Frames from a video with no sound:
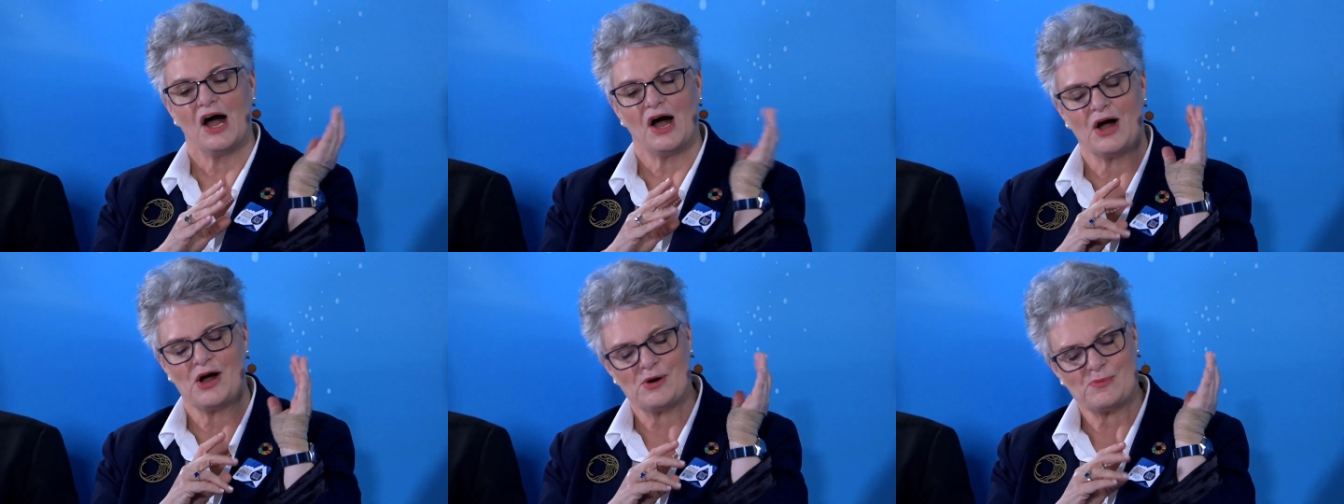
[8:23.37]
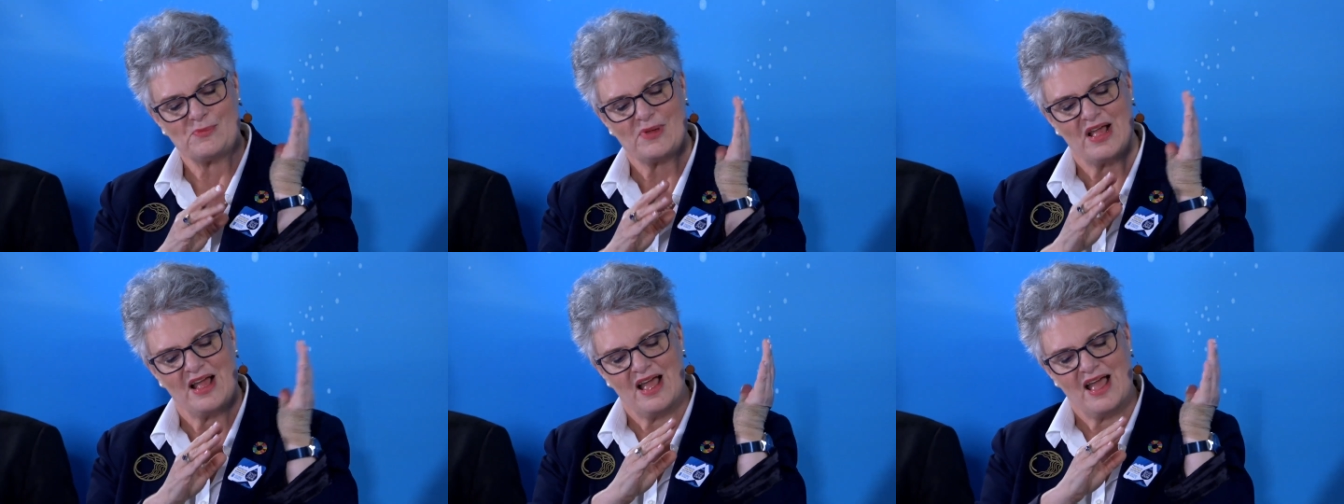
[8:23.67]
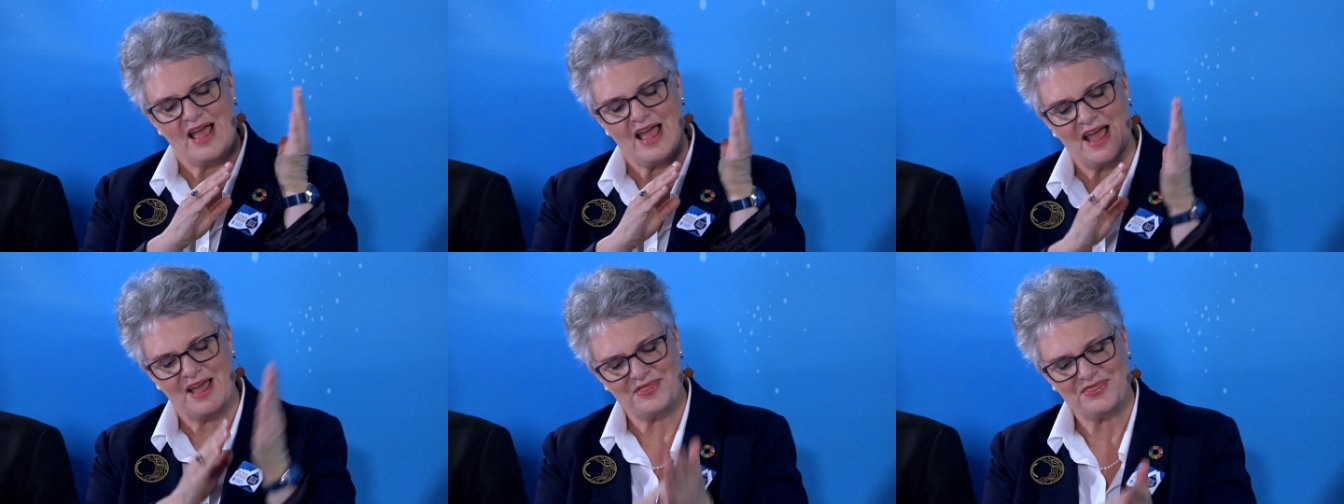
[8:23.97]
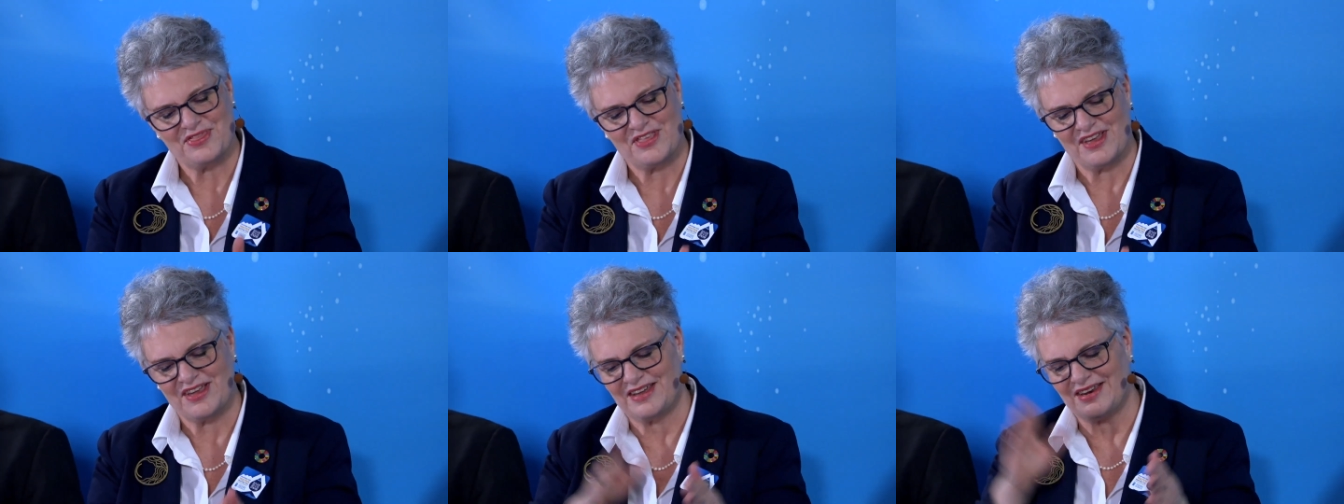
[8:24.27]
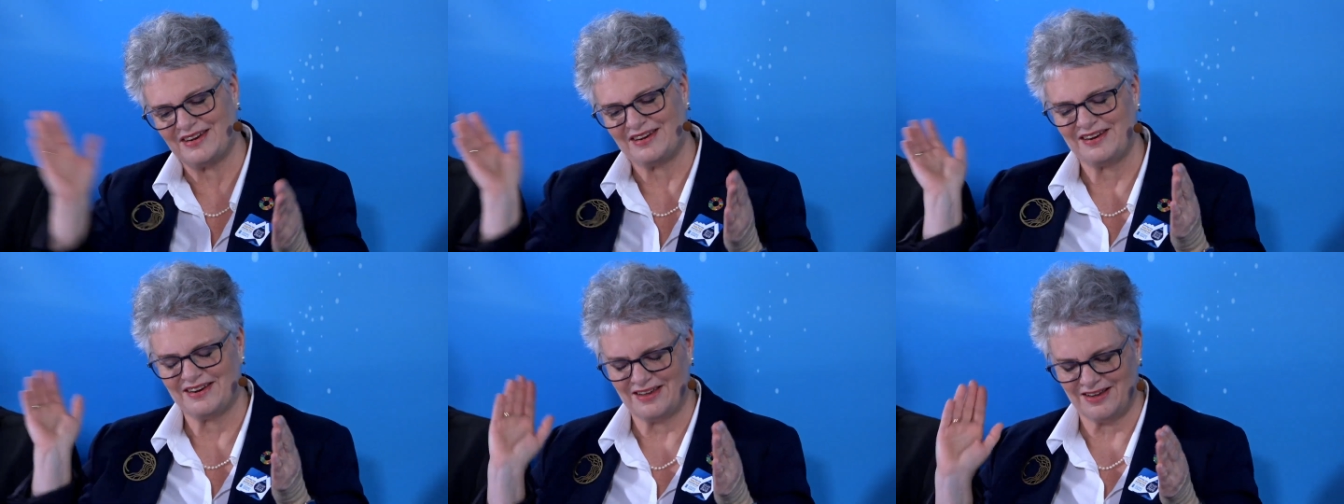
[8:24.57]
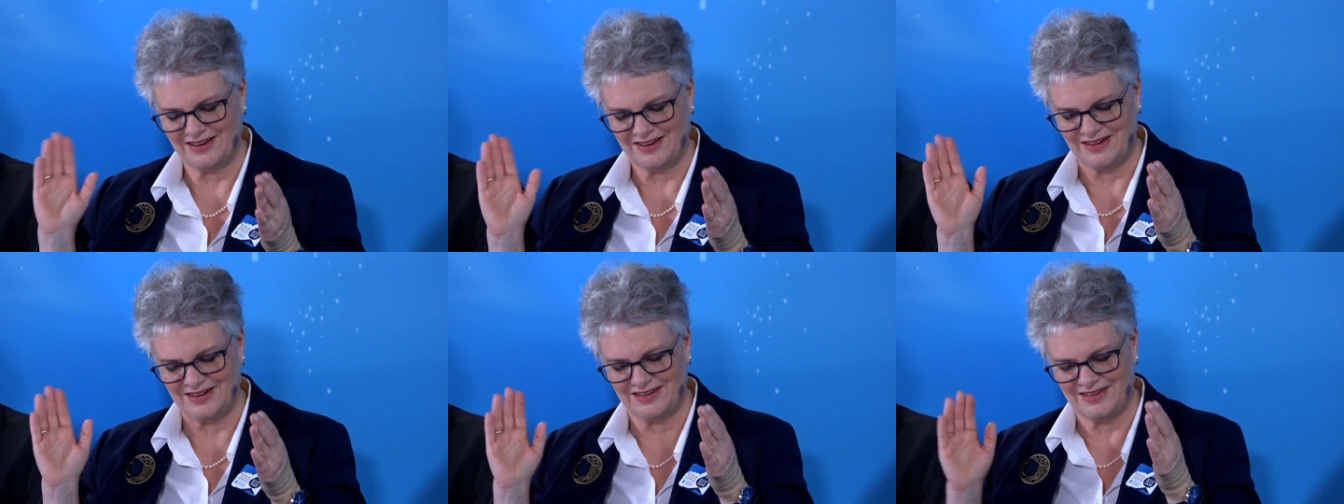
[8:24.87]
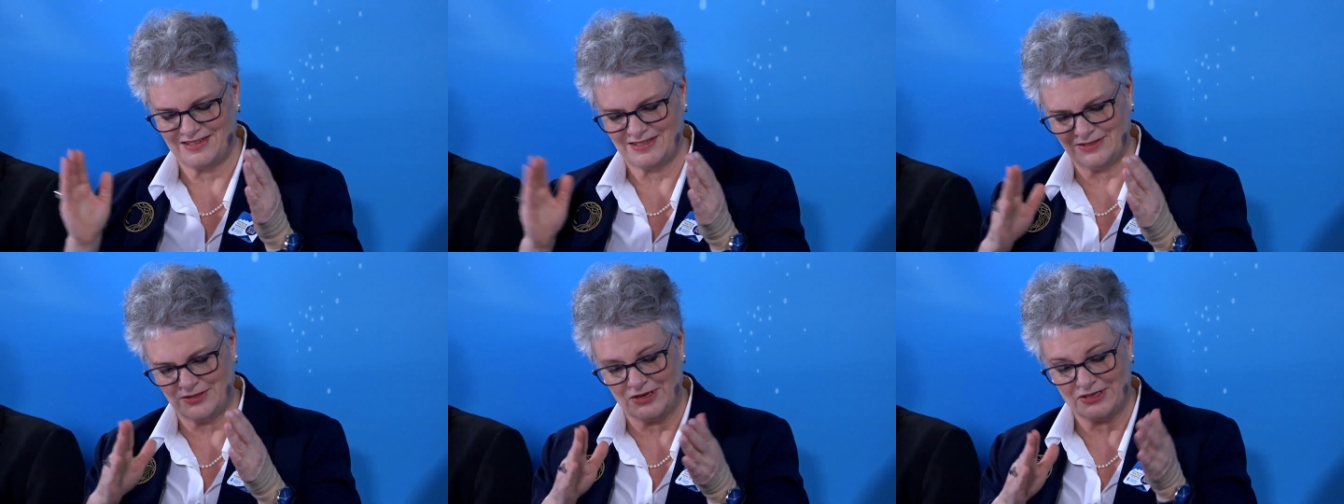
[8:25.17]
And then
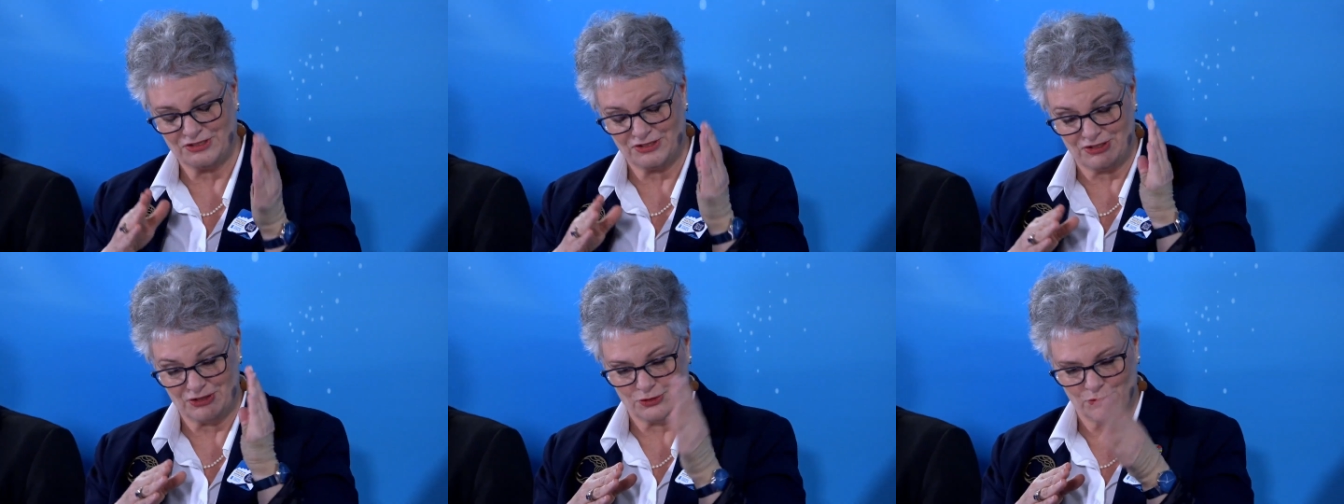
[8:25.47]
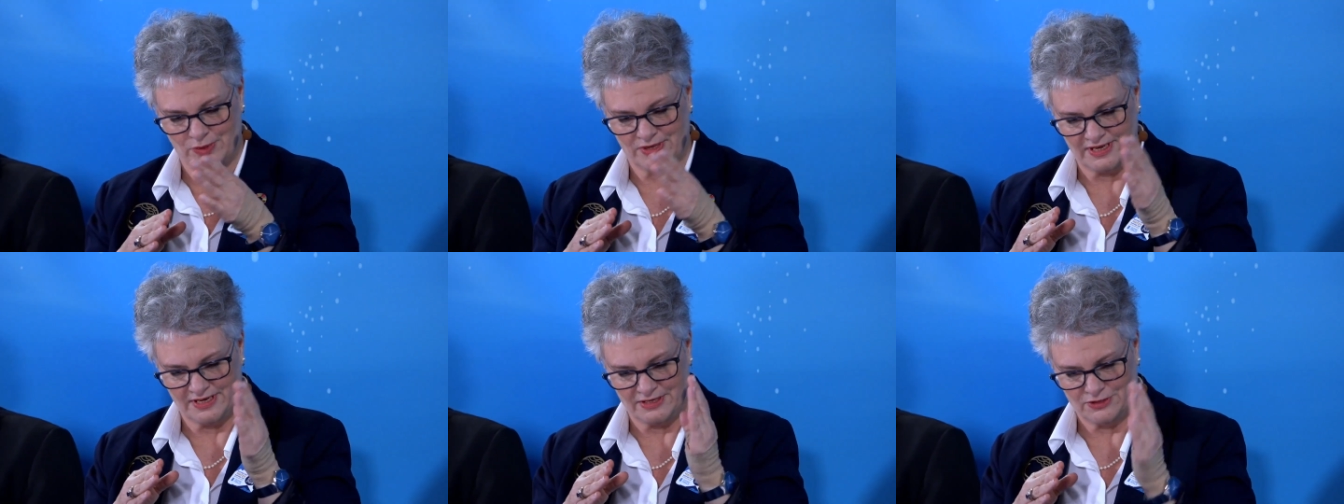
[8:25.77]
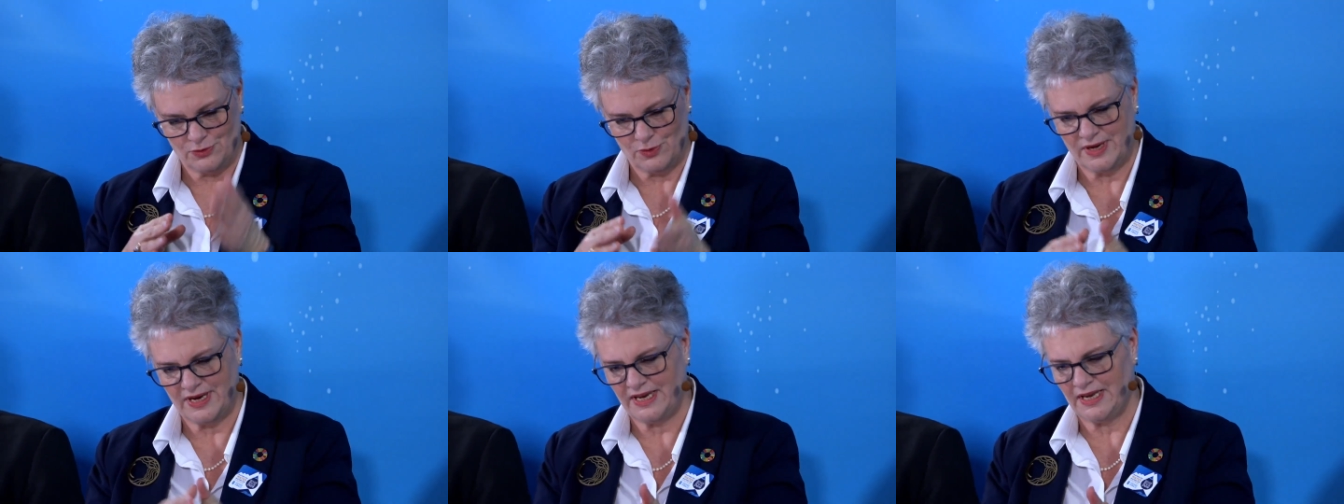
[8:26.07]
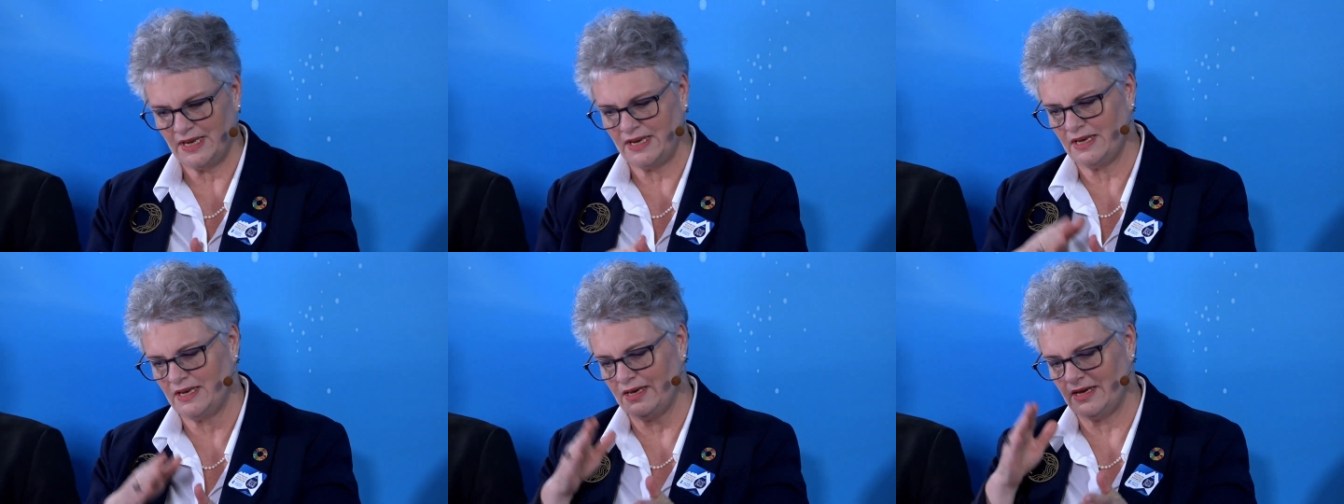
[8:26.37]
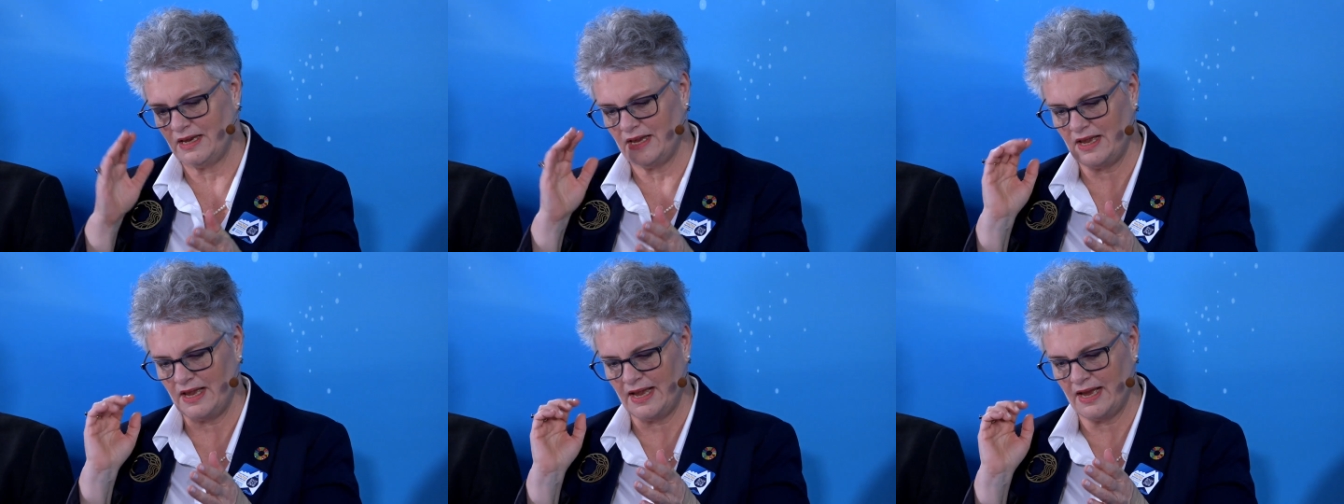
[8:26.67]
launched in 2020,